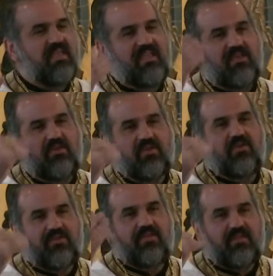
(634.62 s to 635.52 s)
Me, you
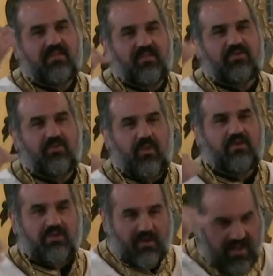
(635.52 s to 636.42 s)
know, the
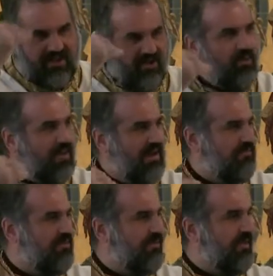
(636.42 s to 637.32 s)
dishwasher, I know what
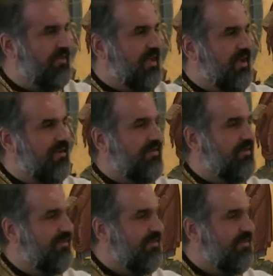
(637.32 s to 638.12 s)
I'm doing, doc.